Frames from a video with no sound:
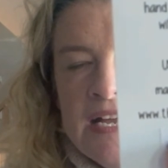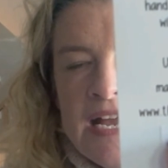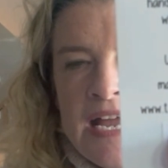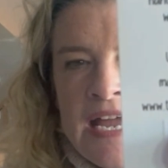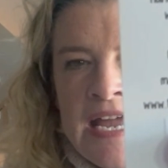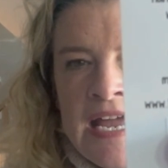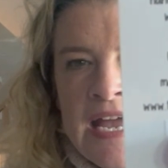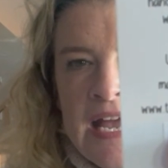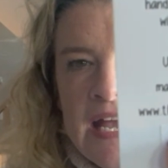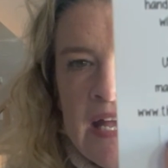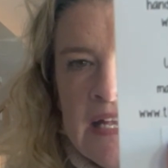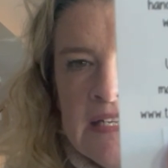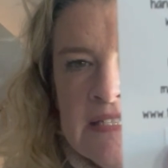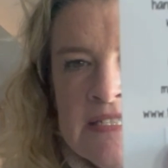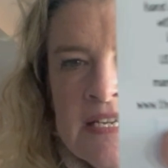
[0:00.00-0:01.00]

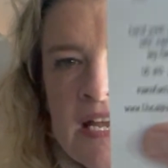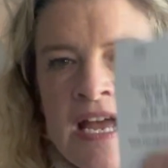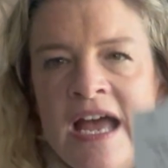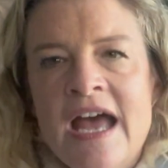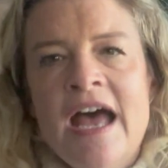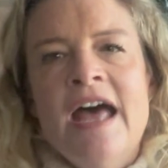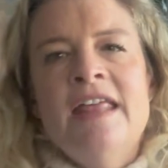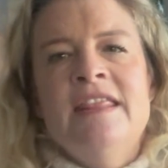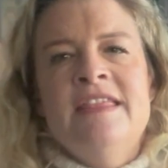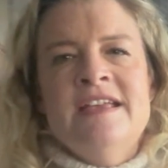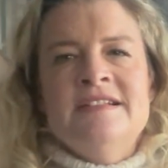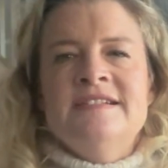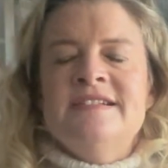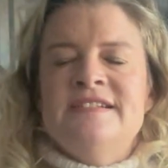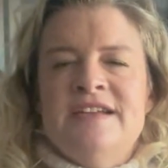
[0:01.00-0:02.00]
and
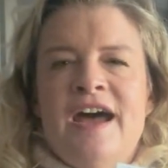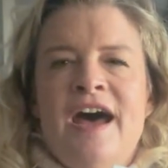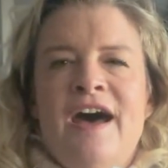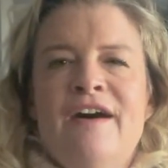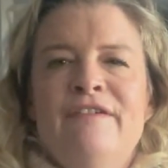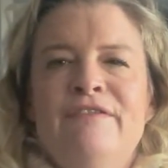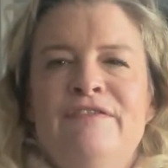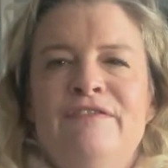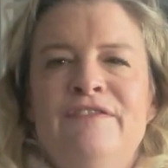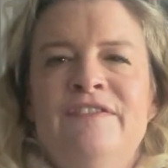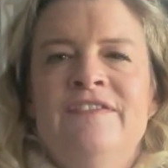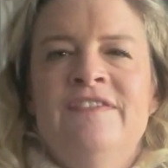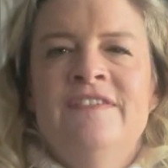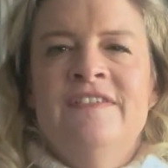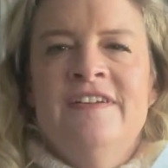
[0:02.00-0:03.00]
this
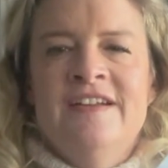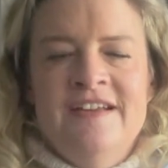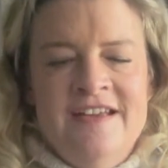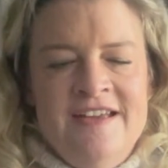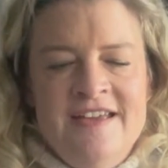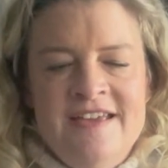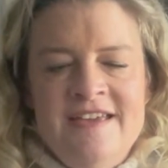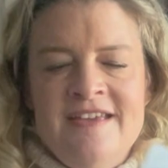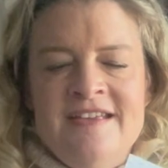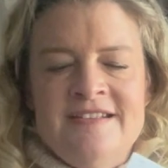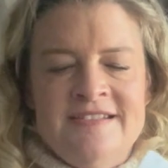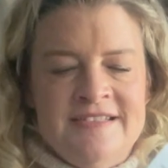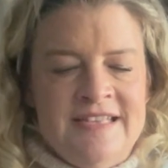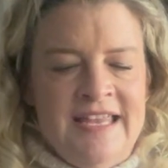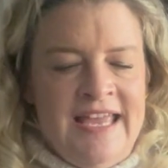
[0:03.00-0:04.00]
stuff
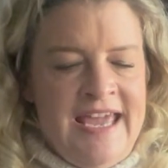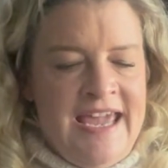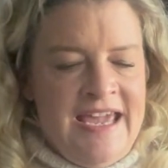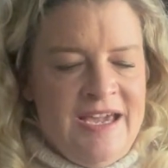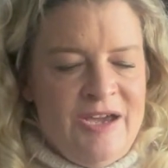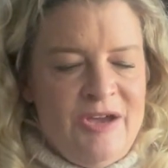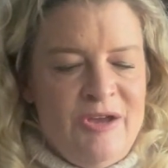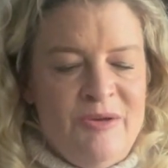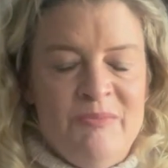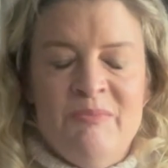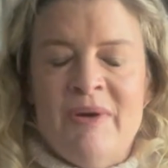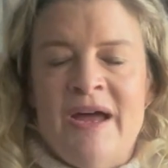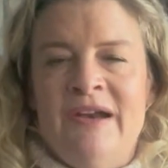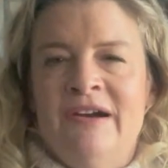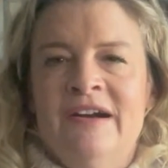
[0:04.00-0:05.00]
is like
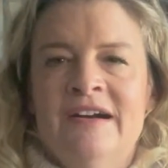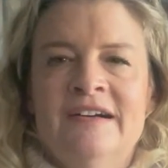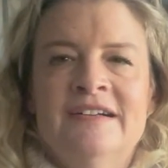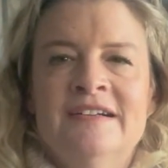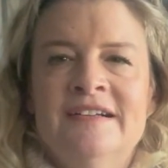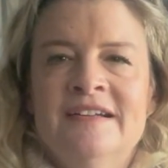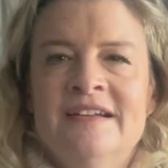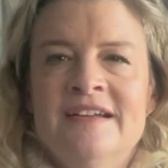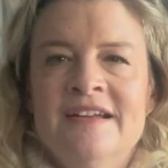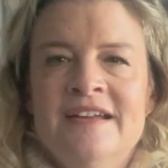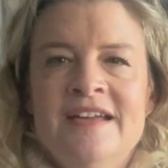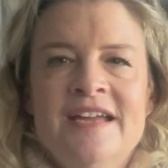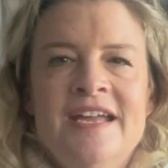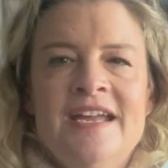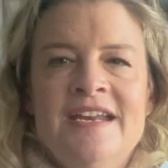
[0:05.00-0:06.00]
butter.
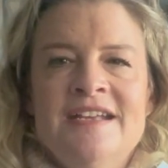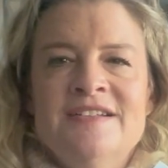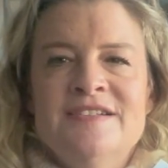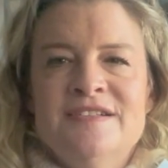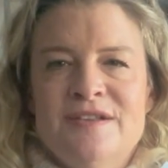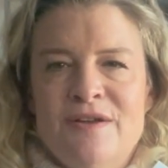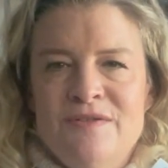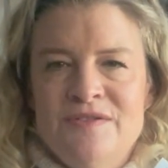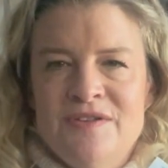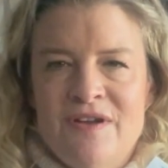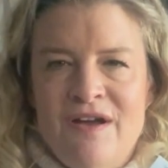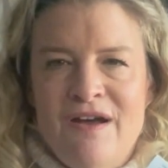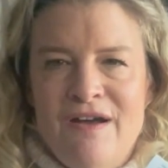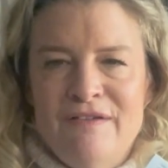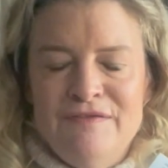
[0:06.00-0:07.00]
It is so
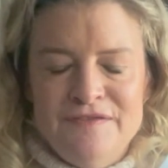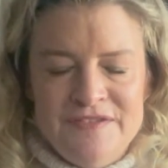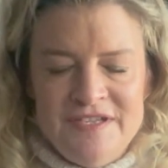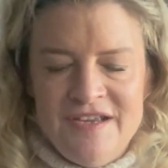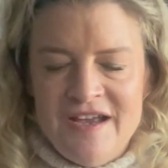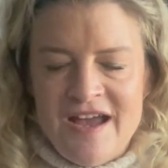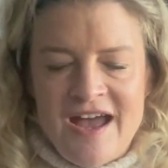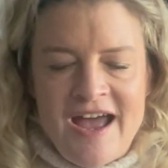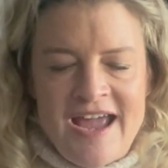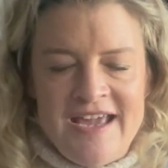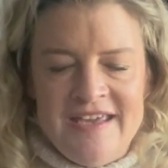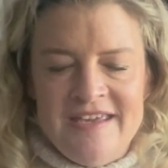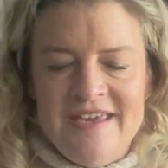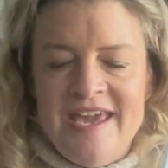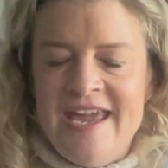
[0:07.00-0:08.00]
soft. I
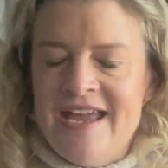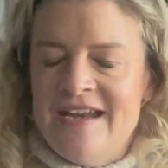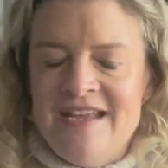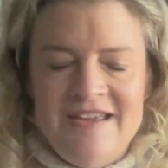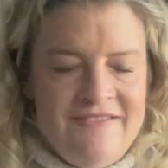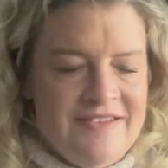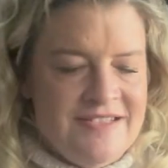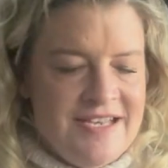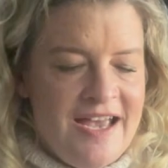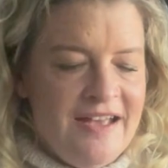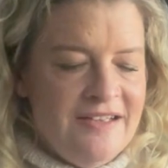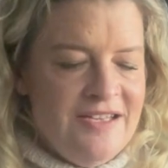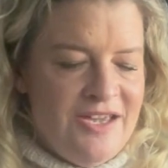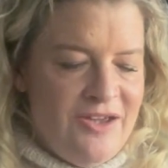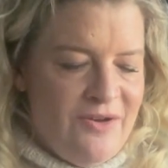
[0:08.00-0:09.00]
can't even
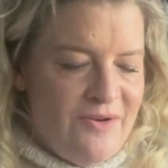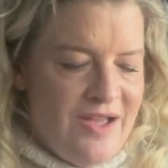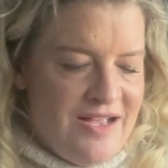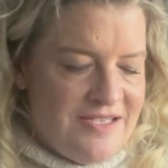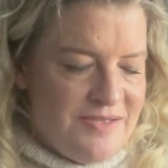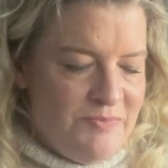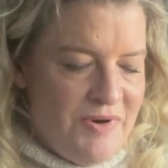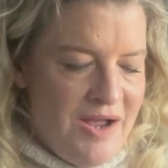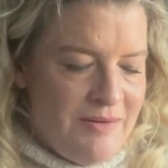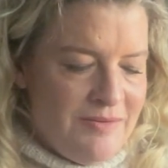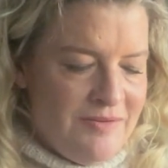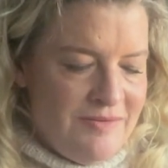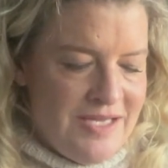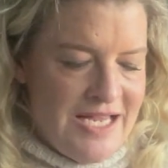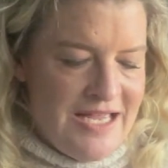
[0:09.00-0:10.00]
tell you. It's
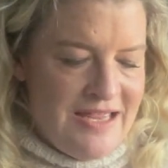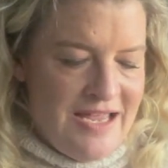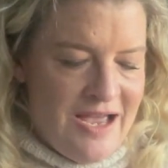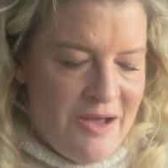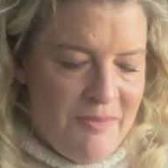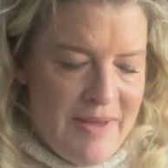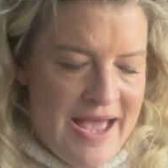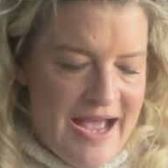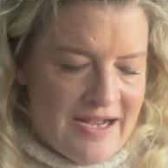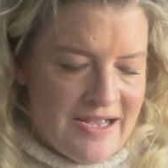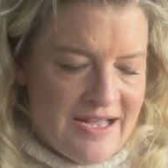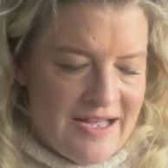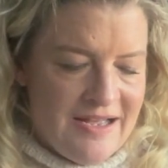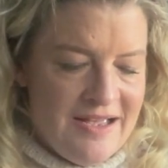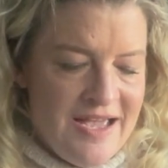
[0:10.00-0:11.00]
probably the
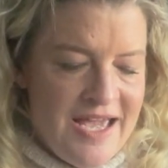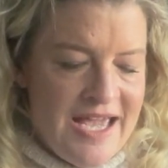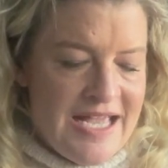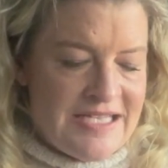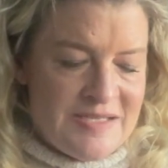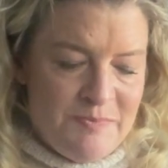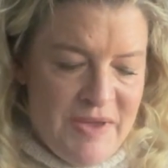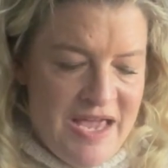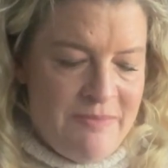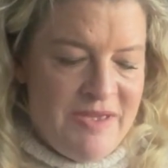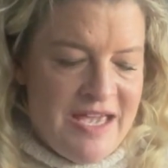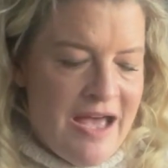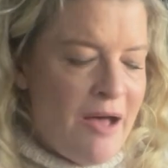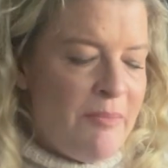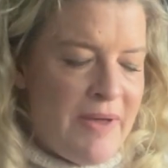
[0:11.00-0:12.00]
alpaca. It's
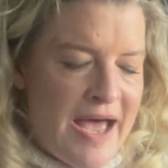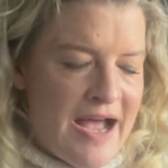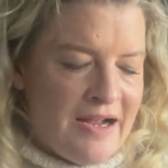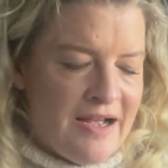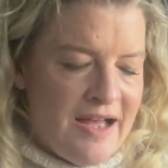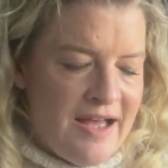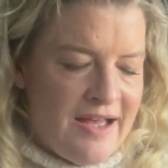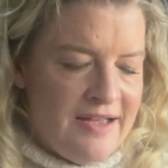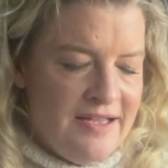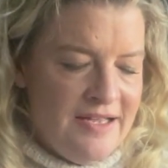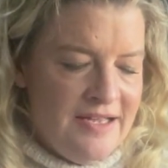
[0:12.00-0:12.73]
baby alpaca.